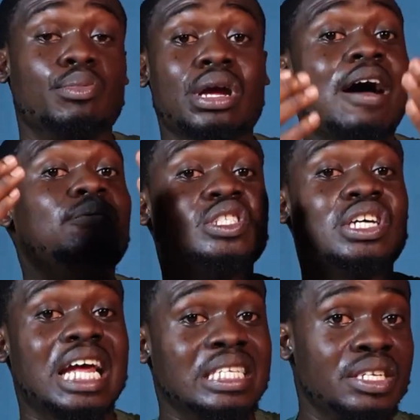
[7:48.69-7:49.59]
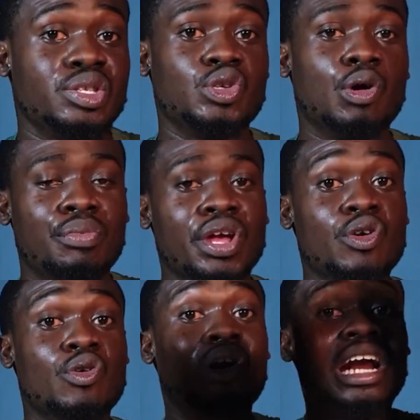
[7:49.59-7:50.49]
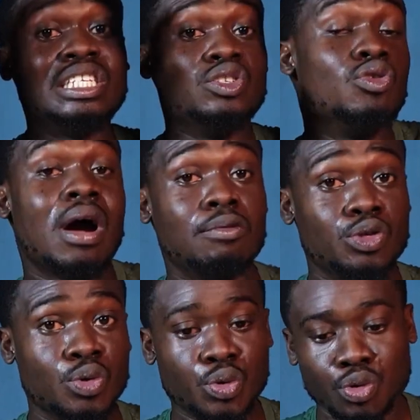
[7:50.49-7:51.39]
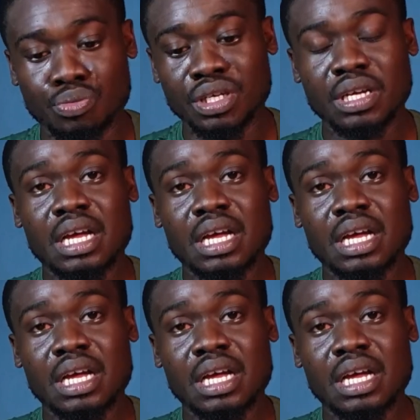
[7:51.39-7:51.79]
but you are visualizing it in your brain. You already know how it's going to be.